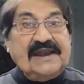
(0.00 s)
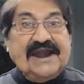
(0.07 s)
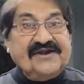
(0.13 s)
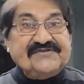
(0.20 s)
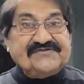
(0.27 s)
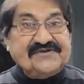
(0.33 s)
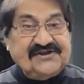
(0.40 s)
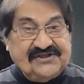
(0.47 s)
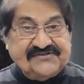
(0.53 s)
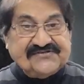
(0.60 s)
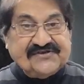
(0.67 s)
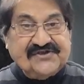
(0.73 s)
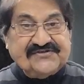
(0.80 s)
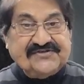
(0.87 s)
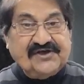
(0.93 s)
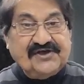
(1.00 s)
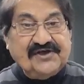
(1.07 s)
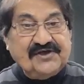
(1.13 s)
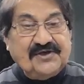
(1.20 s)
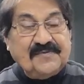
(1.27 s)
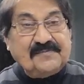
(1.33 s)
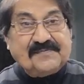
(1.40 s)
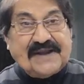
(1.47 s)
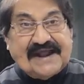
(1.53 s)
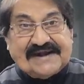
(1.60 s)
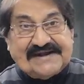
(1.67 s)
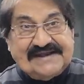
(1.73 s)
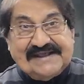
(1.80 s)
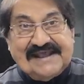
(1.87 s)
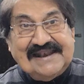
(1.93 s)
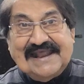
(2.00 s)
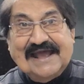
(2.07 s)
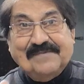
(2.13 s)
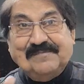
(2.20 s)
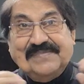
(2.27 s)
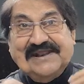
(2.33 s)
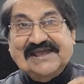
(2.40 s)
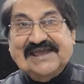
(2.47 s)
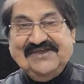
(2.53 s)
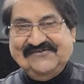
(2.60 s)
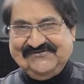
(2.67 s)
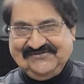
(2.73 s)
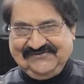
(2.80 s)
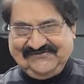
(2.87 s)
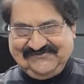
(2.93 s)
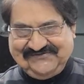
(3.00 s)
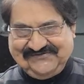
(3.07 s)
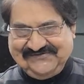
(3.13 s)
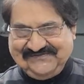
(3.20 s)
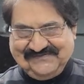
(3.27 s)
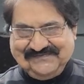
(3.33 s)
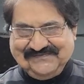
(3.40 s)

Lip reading: Let's discuss the practical applications.